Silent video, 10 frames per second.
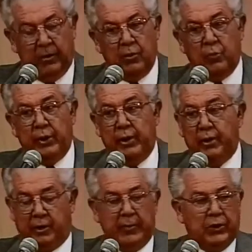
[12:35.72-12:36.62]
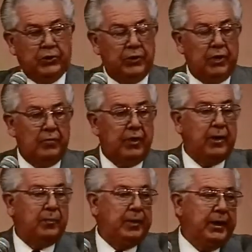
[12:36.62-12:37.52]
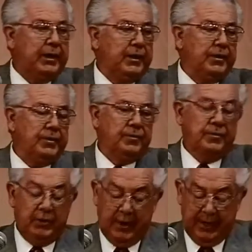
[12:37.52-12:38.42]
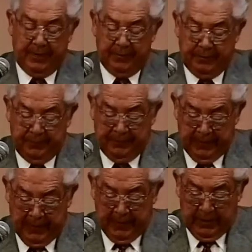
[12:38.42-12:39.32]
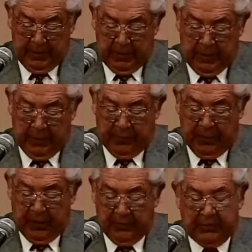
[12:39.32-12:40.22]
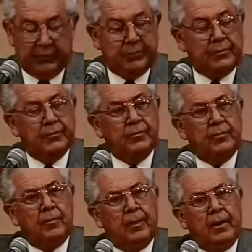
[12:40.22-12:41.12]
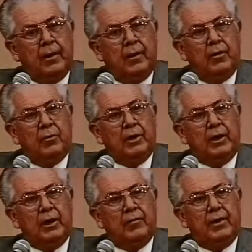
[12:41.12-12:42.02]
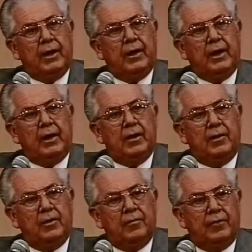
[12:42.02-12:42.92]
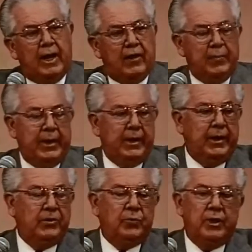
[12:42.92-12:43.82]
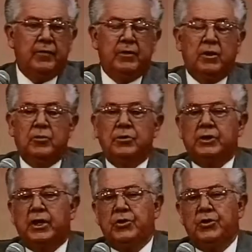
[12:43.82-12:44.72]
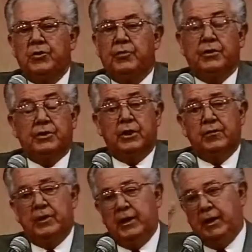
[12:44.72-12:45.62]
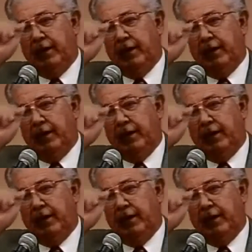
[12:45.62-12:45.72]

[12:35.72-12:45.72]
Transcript: we, the commission, are very pleased to date with our progress. We have had now five meetings. We have another one scheduled for the 17th